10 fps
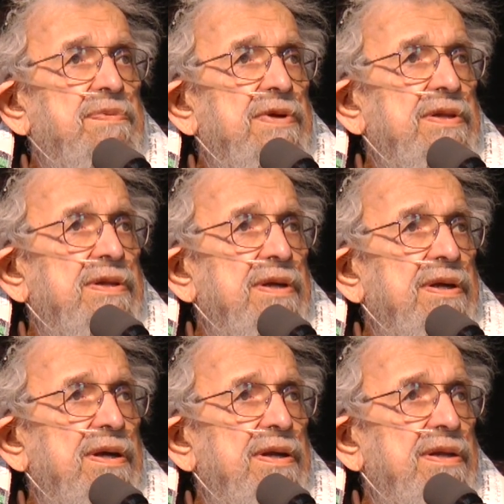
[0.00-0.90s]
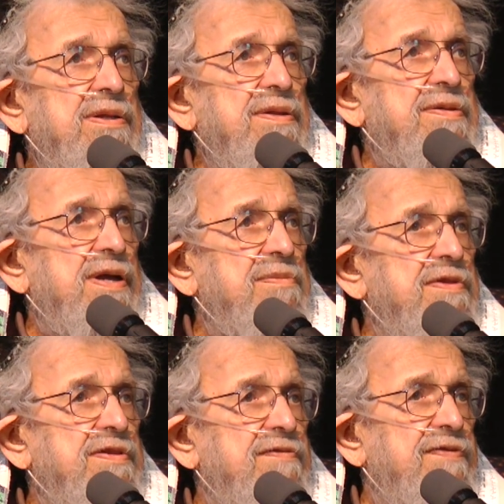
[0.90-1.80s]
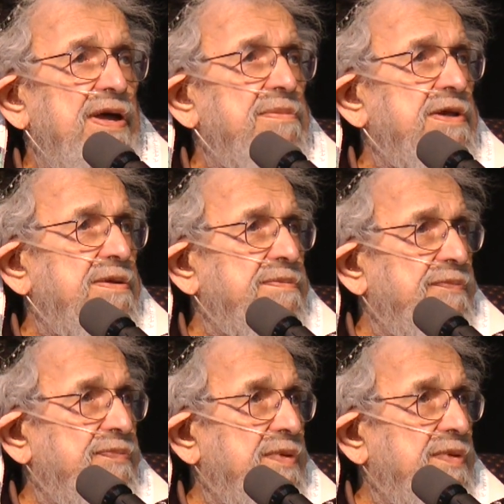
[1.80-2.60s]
print again, and this time is a famine.